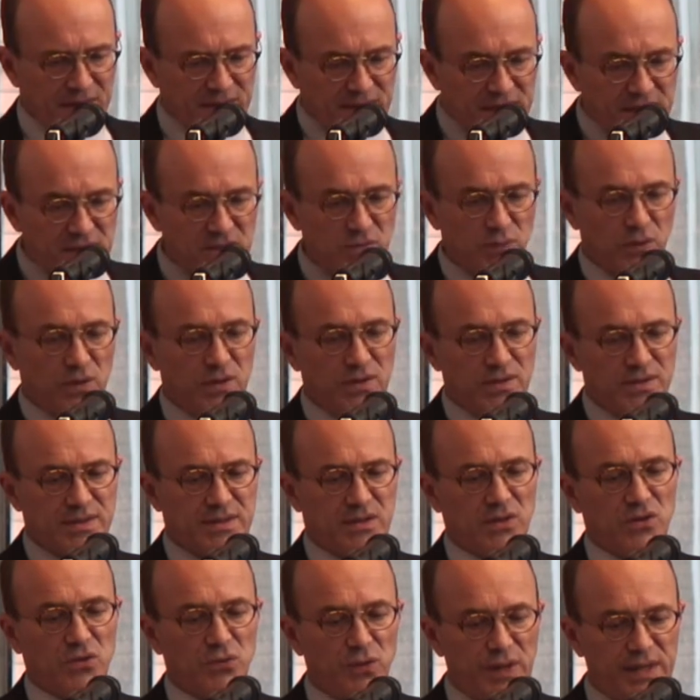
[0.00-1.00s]
This was
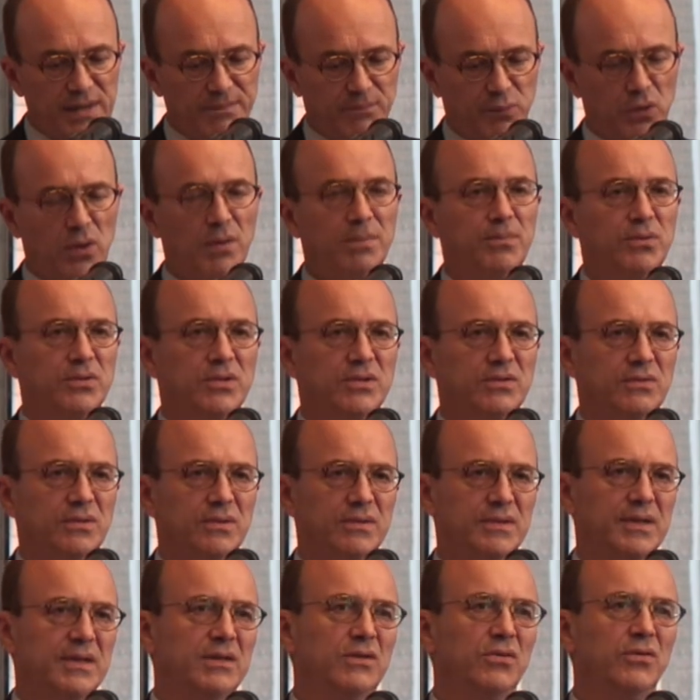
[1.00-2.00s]
a green proposal
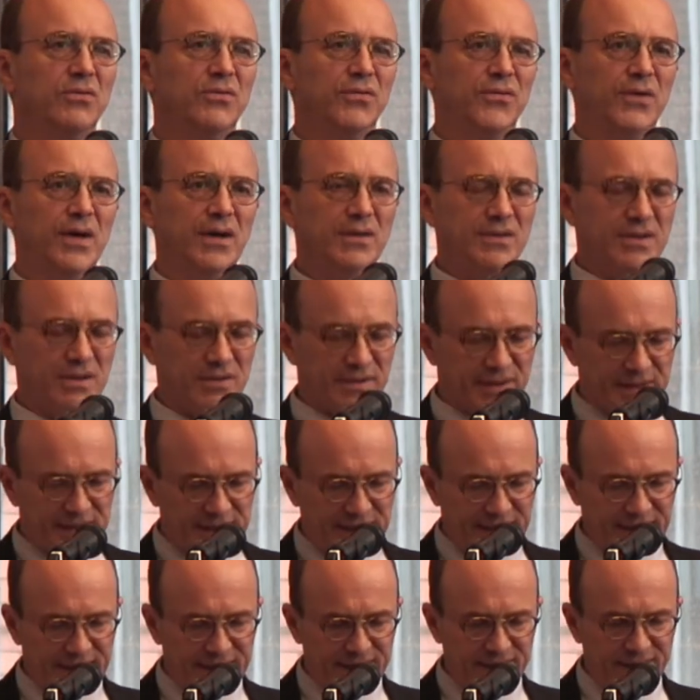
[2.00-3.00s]
in
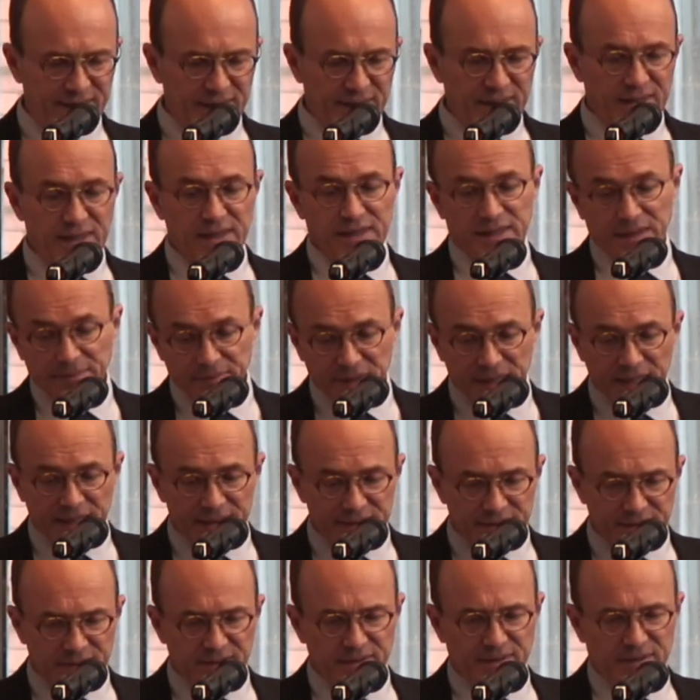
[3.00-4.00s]
2010, and I'm
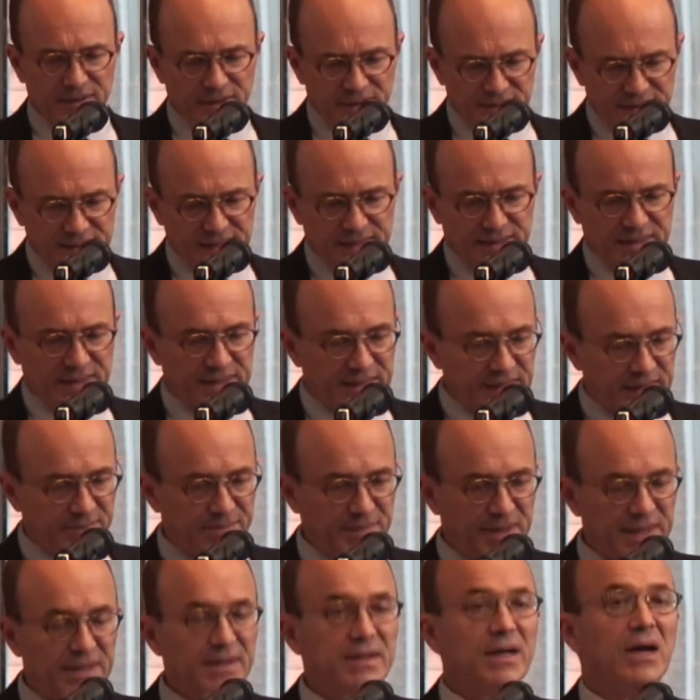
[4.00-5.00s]
glad that it had
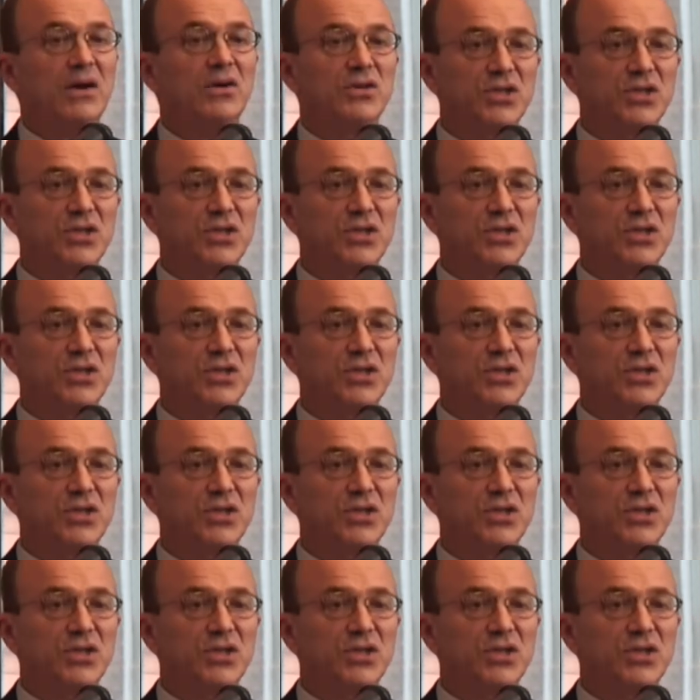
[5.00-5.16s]
been